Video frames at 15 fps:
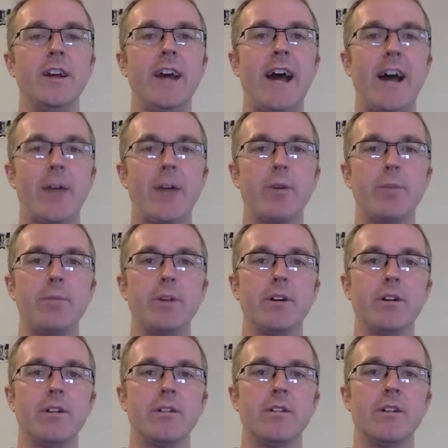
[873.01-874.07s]
how do we
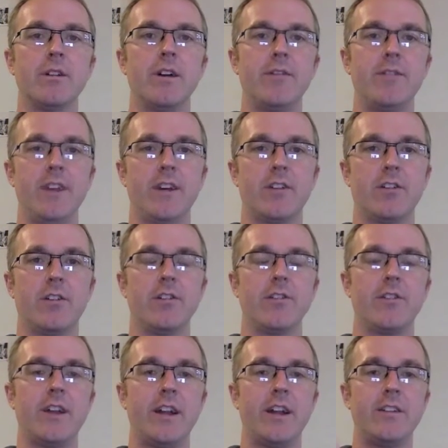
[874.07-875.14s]
build a vehicle
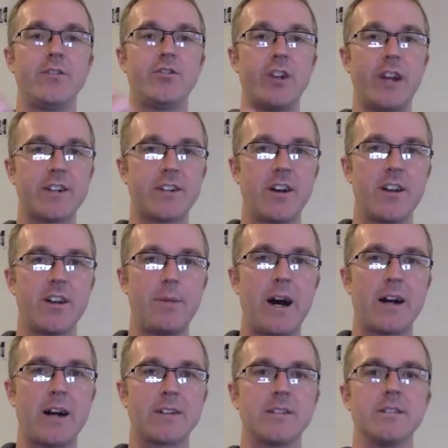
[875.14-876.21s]
that checks all the
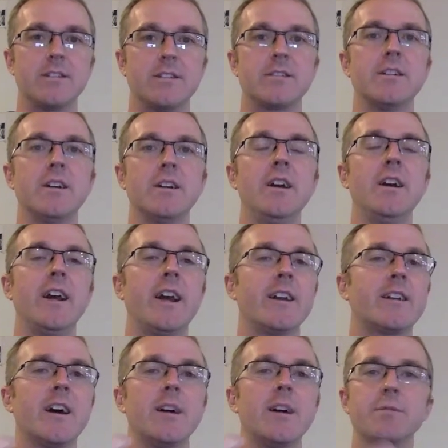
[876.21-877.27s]
boxes
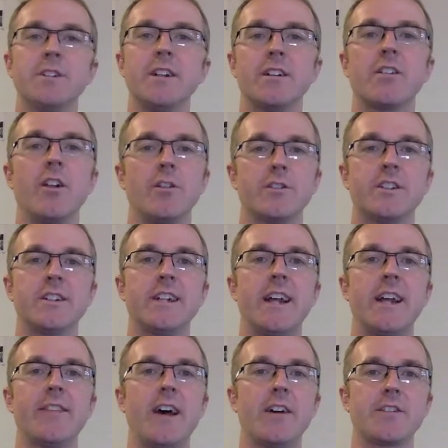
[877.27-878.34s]
and comes in close to
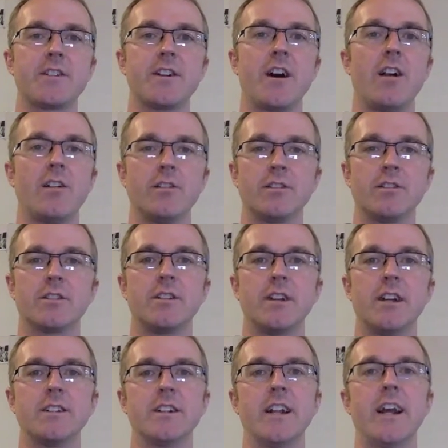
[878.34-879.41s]
ten thousand dollars
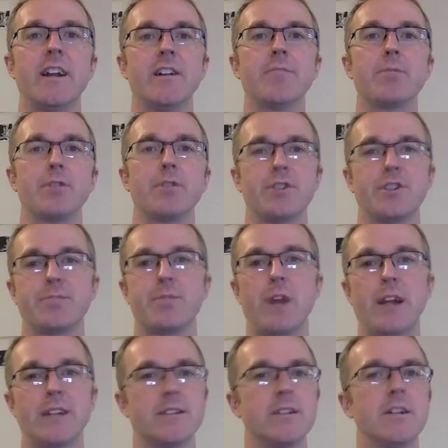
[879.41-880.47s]
as an end purchase
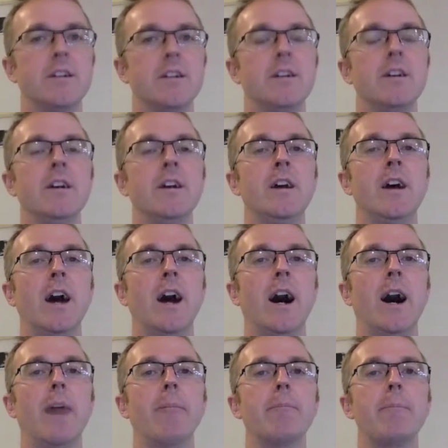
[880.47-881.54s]
price?
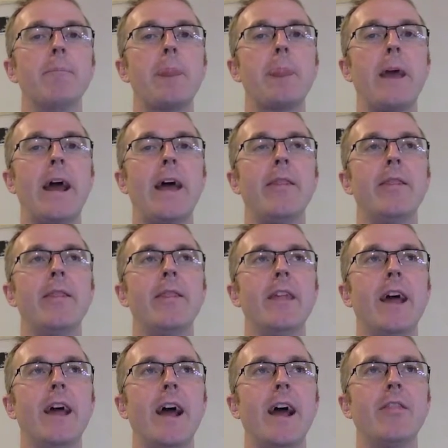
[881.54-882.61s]
Um, and,
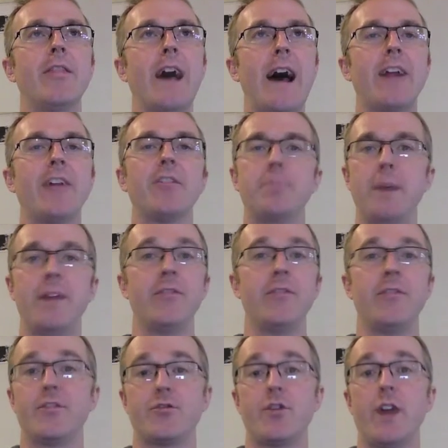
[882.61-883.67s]
and that has
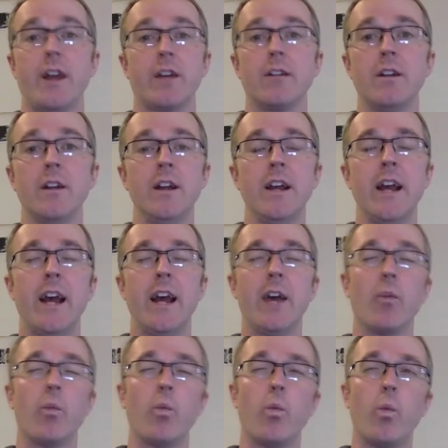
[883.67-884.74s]
been the trick. And
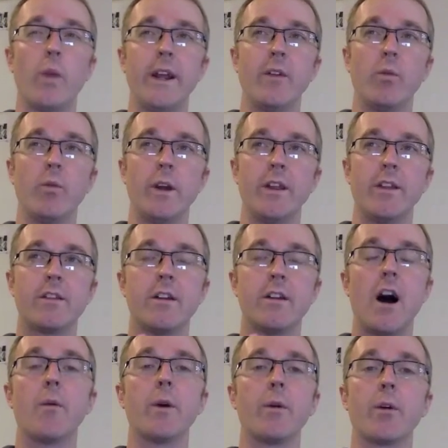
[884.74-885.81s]
we, we
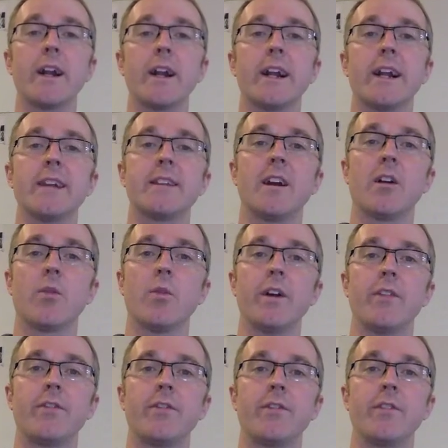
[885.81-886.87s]
thought we were going to get there with